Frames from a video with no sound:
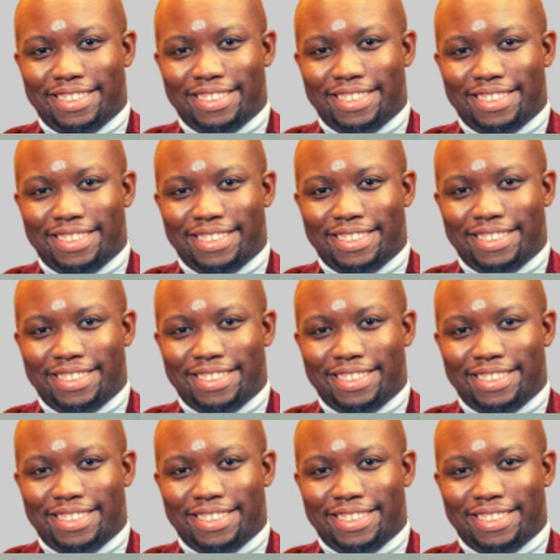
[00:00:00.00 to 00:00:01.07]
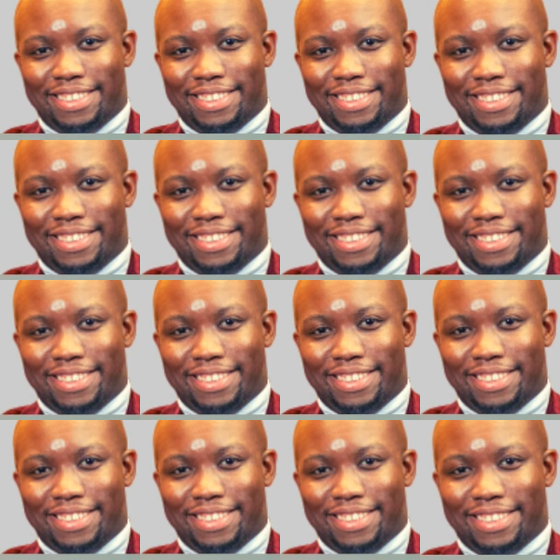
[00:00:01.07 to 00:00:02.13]

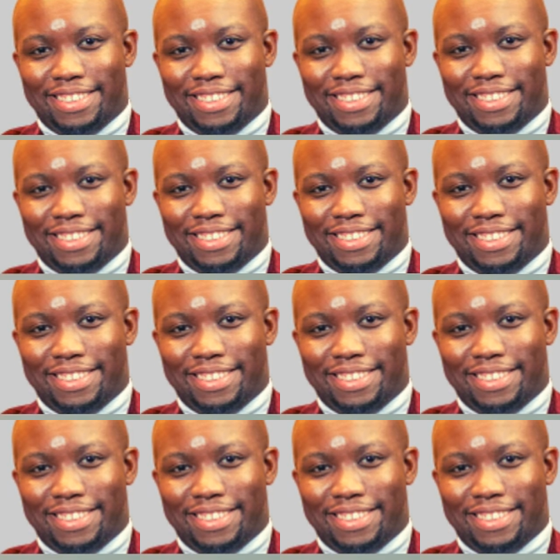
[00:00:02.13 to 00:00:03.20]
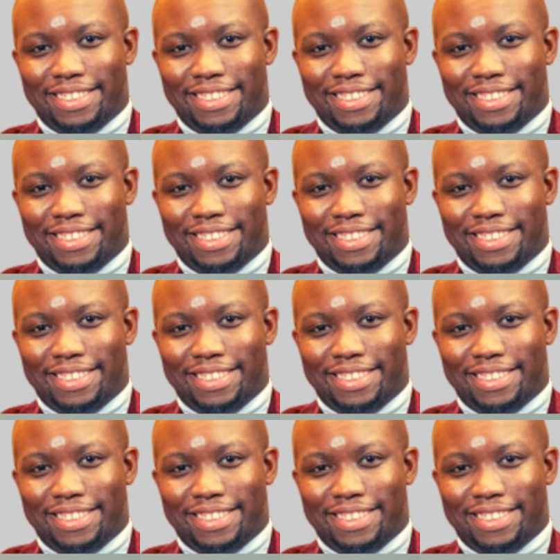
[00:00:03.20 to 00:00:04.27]

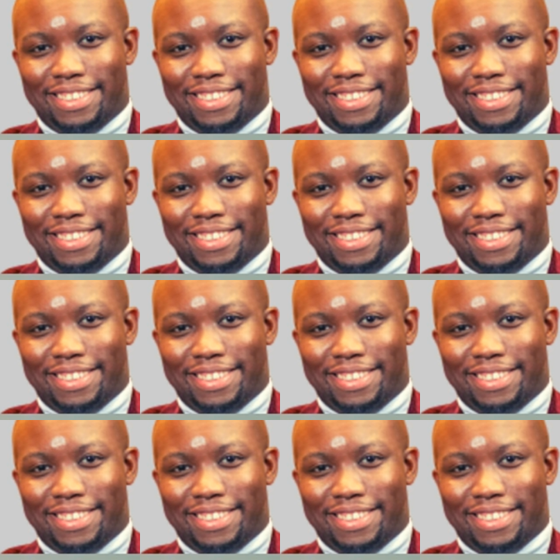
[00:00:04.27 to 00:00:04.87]
This person isn't speaking.